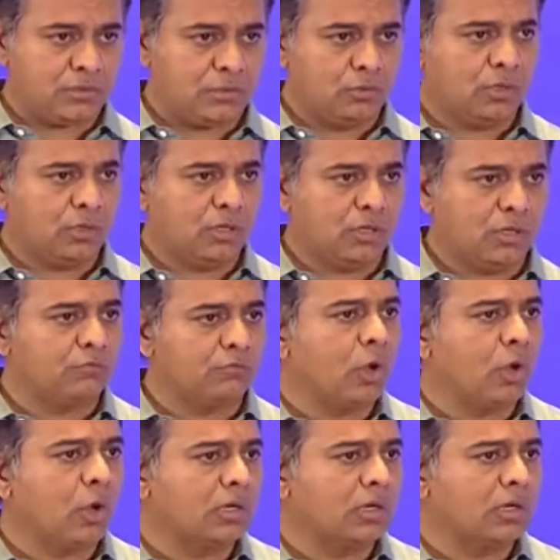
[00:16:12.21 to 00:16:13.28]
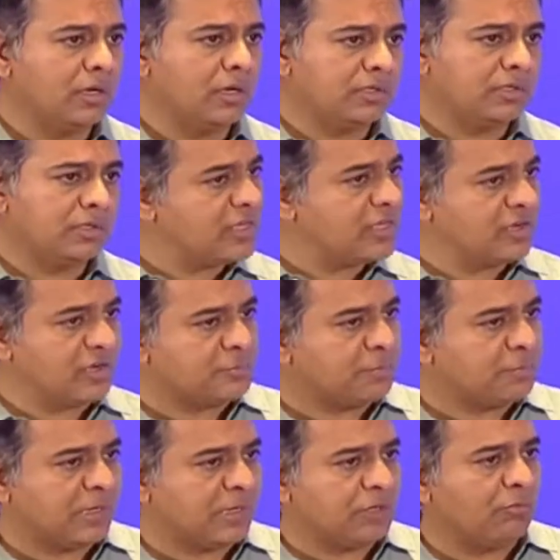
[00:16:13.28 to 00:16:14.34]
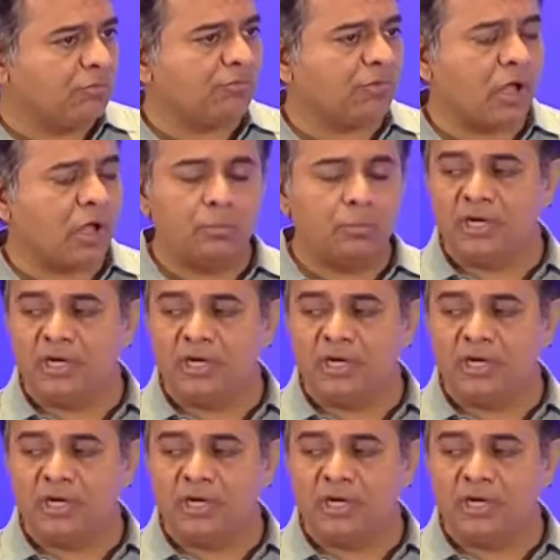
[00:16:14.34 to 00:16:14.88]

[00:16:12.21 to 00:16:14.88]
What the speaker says: to give you all clearances, irrespective of how many